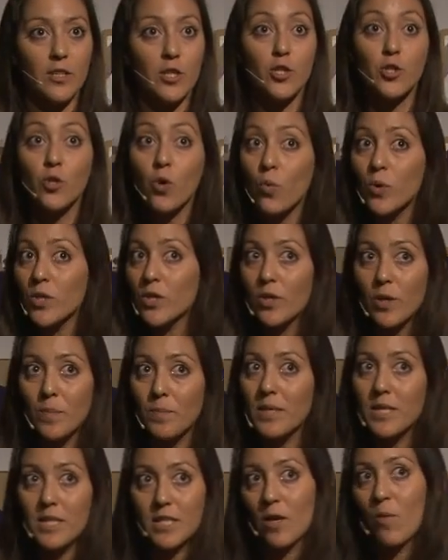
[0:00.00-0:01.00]
There's always going to
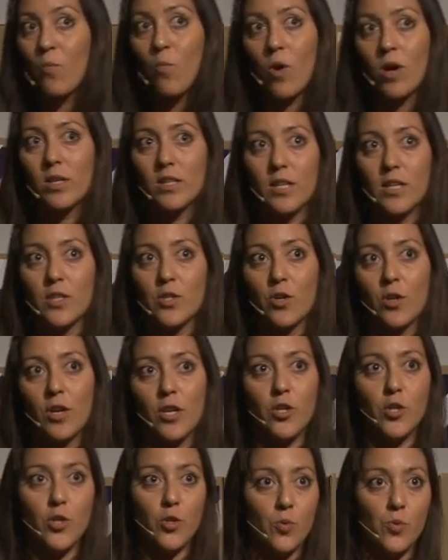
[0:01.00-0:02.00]
be someone that is going
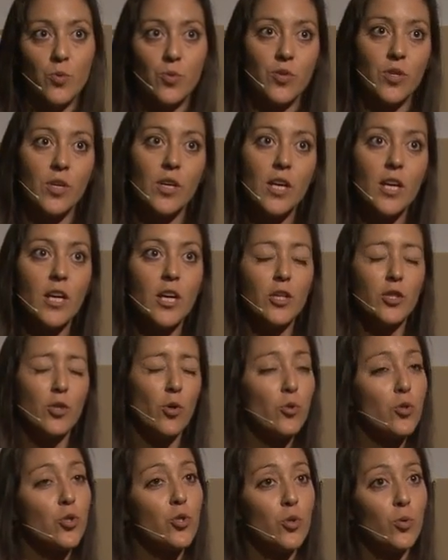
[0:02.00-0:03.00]
to use
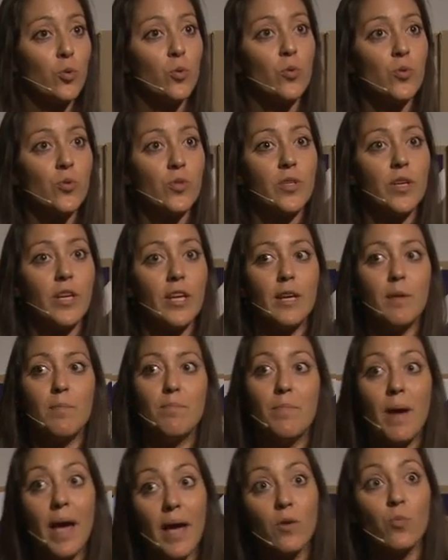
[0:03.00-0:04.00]
those tools in a
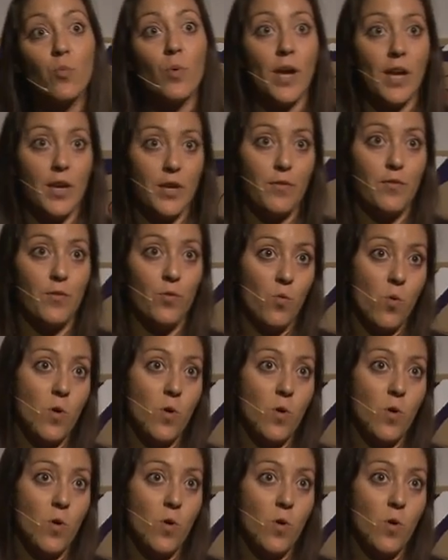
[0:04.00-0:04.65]
bad way, if you